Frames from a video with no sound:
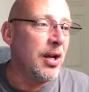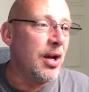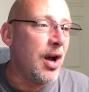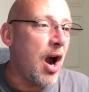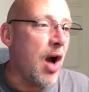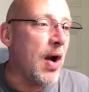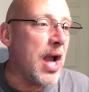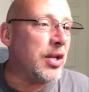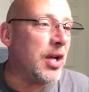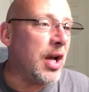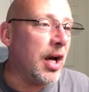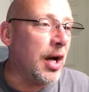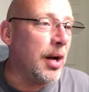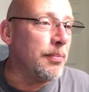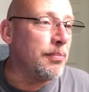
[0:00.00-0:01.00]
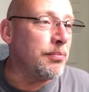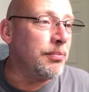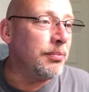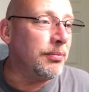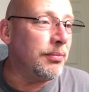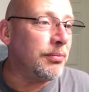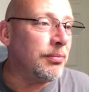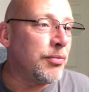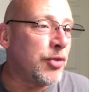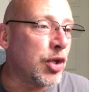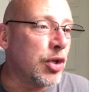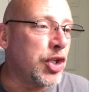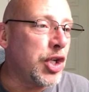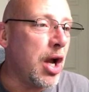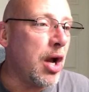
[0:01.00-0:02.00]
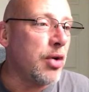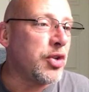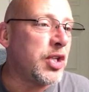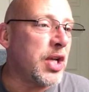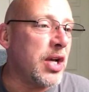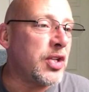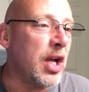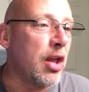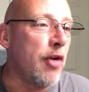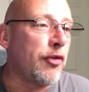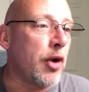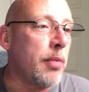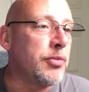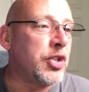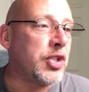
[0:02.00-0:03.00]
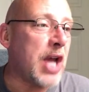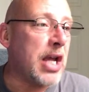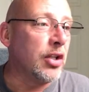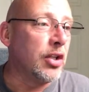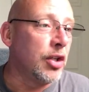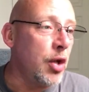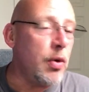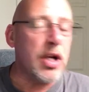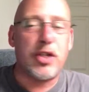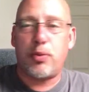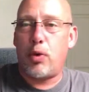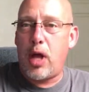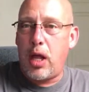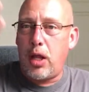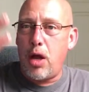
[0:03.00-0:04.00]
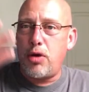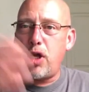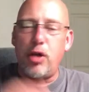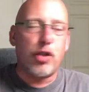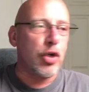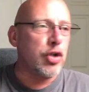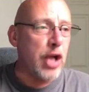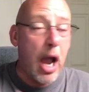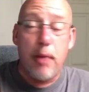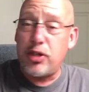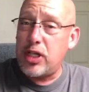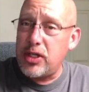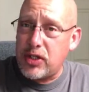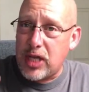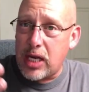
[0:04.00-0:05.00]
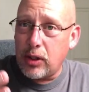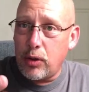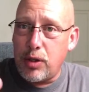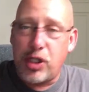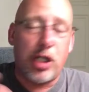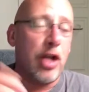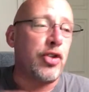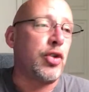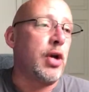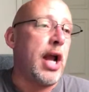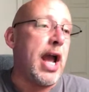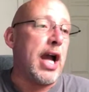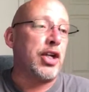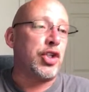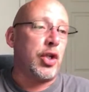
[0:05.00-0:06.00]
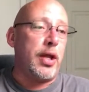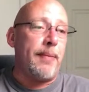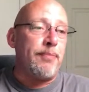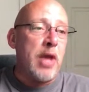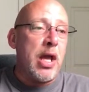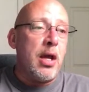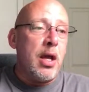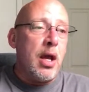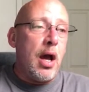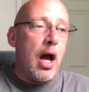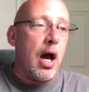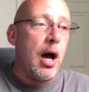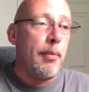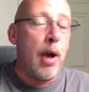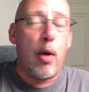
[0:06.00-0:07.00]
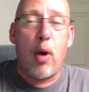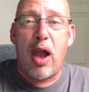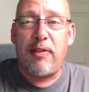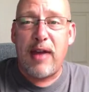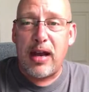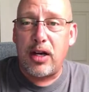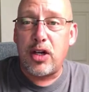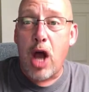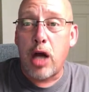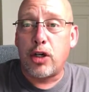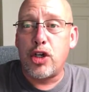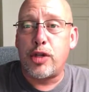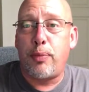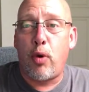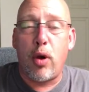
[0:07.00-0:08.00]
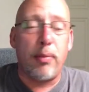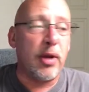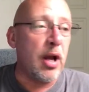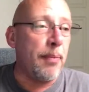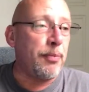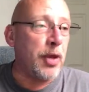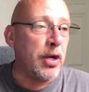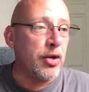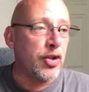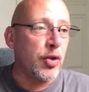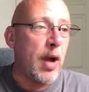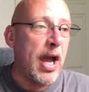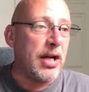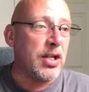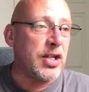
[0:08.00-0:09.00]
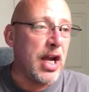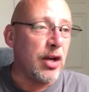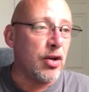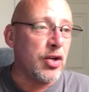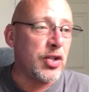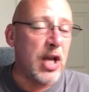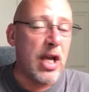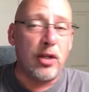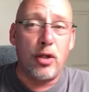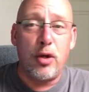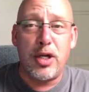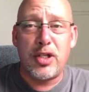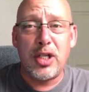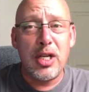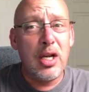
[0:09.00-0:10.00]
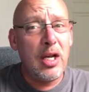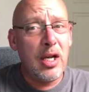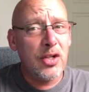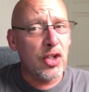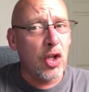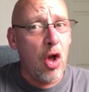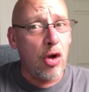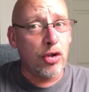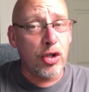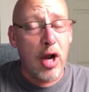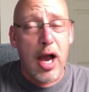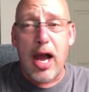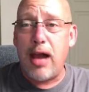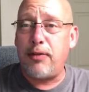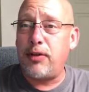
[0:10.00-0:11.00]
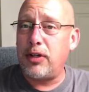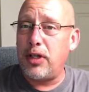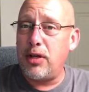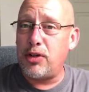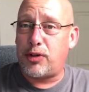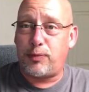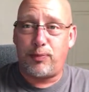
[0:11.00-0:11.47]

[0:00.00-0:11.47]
All right, um, Sergio says, hello from St. Louis. Well, hello to you, Sergio. I was in St. Louis yesterday, actually. Uh, my wife had a doctor's appointment up there, so I had to take her to St. Louis. It's a long drive. It was